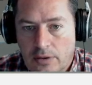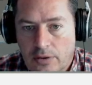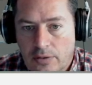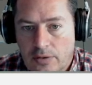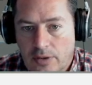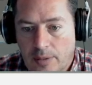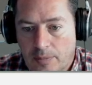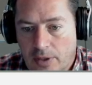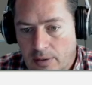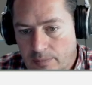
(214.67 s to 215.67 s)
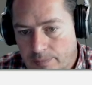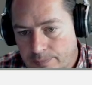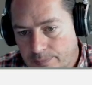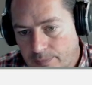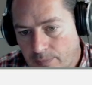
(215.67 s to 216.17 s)
do the same thing.
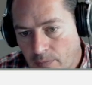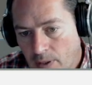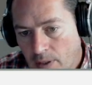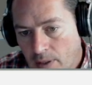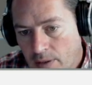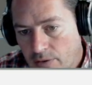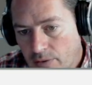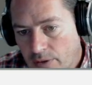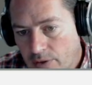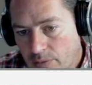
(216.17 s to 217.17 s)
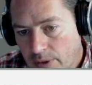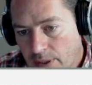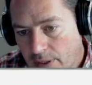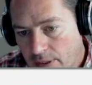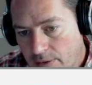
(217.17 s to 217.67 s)
So this one
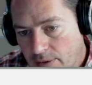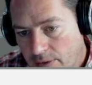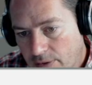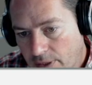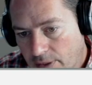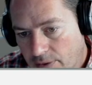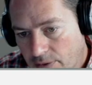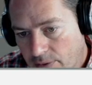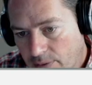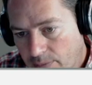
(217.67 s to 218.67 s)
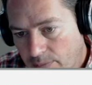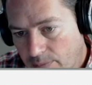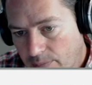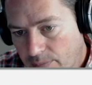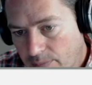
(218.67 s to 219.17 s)
I think is a 6
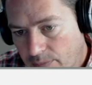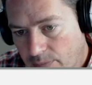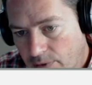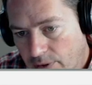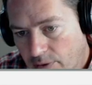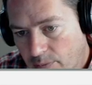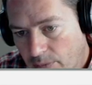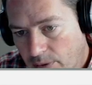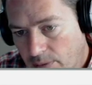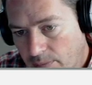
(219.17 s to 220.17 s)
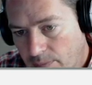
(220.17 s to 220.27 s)
mil.